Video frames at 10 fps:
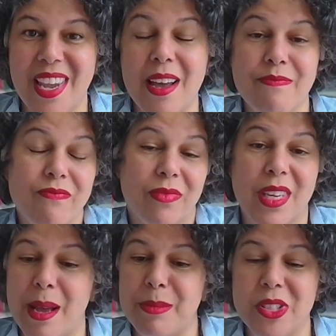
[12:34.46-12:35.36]
We
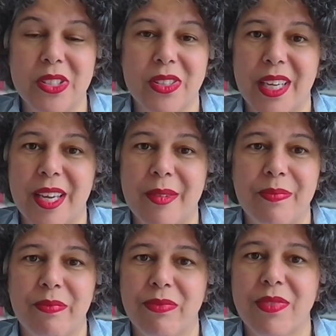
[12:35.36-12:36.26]
will wait in
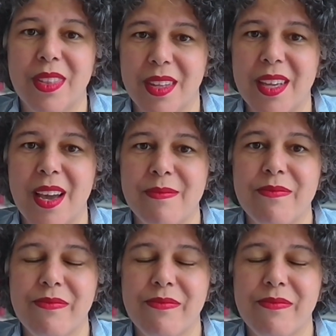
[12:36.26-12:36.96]
line for a